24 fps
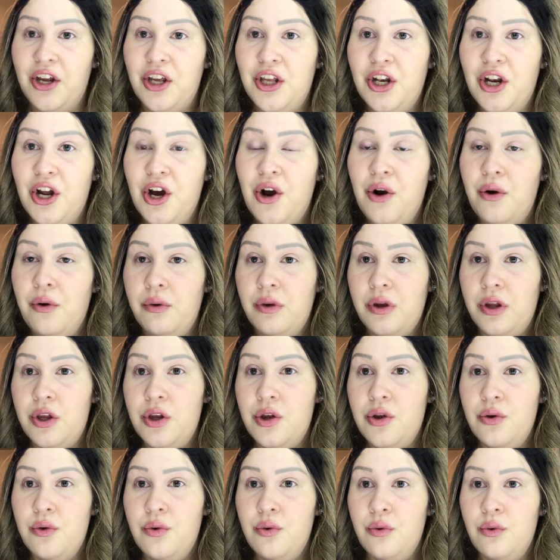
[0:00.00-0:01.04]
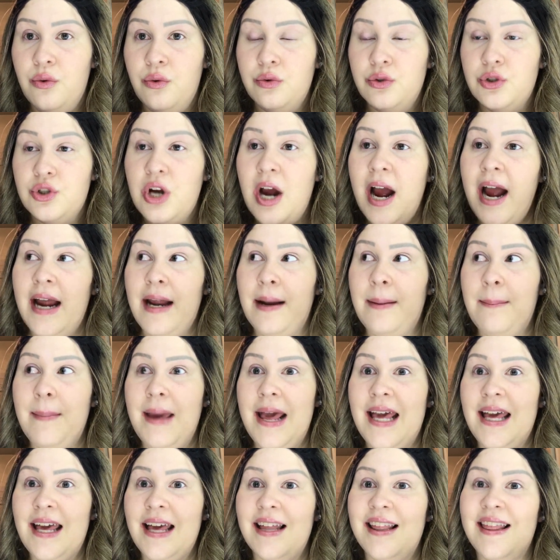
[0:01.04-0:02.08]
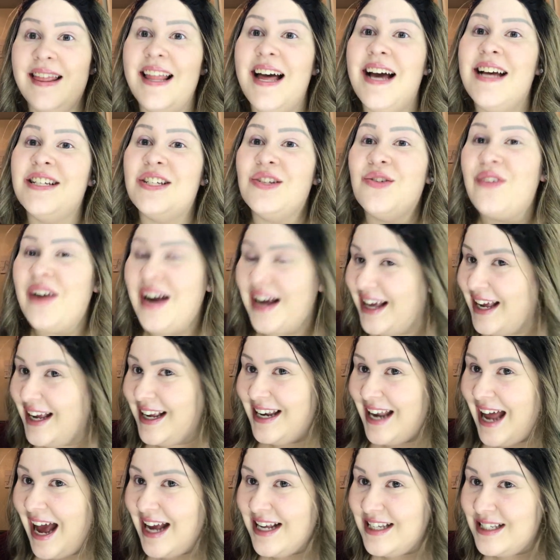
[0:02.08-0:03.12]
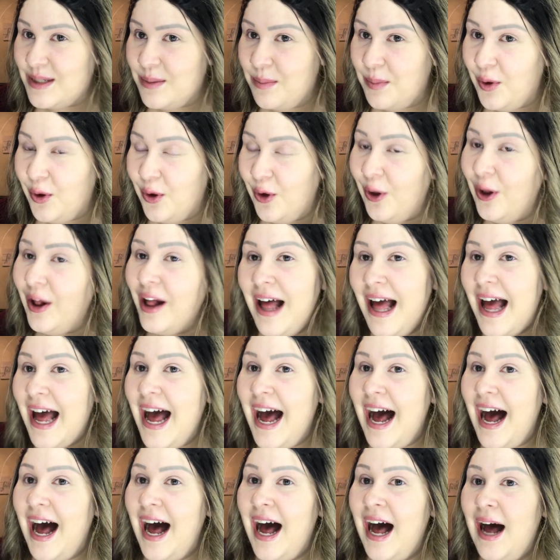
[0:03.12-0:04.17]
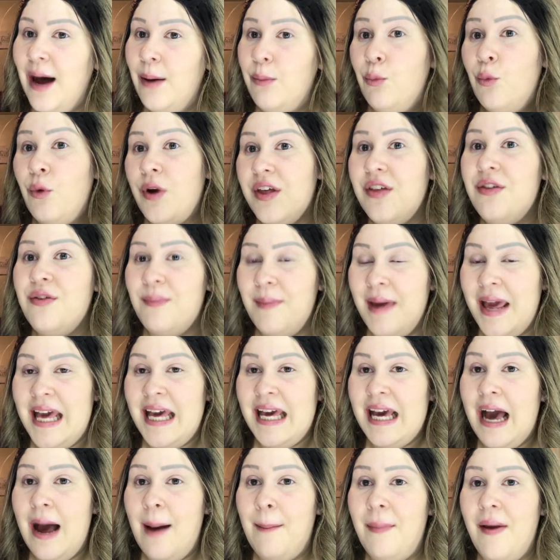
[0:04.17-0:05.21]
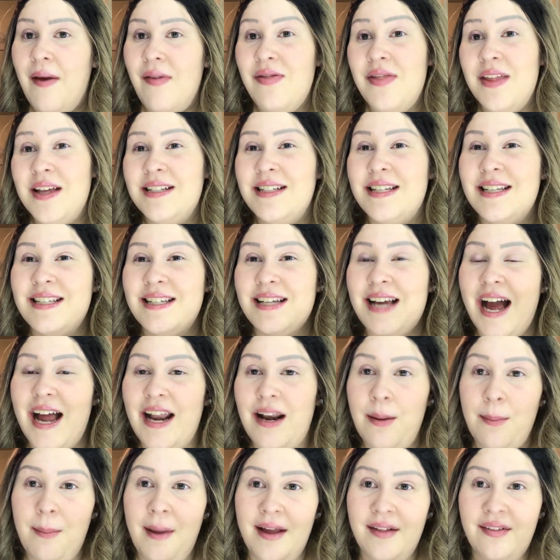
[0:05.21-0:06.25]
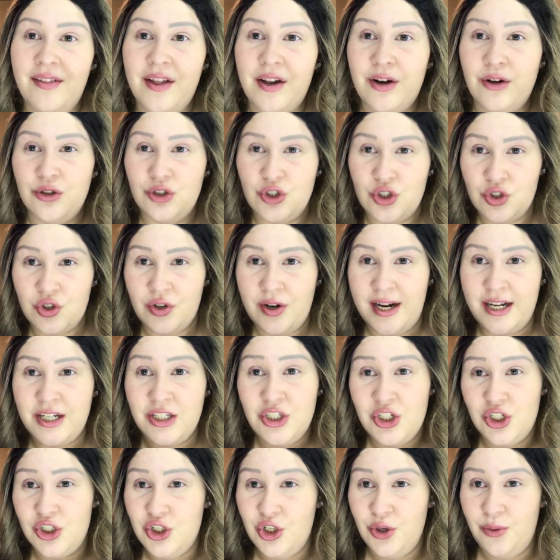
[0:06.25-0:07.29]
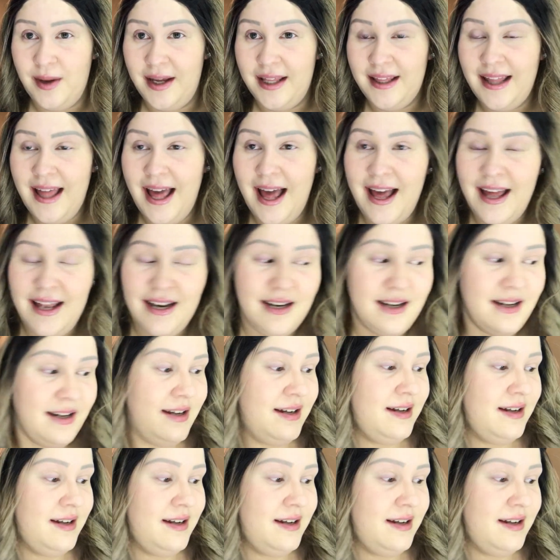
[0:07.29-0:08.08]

You try and make it less recognizable with makeup, and this is kind of my little trick to doing that.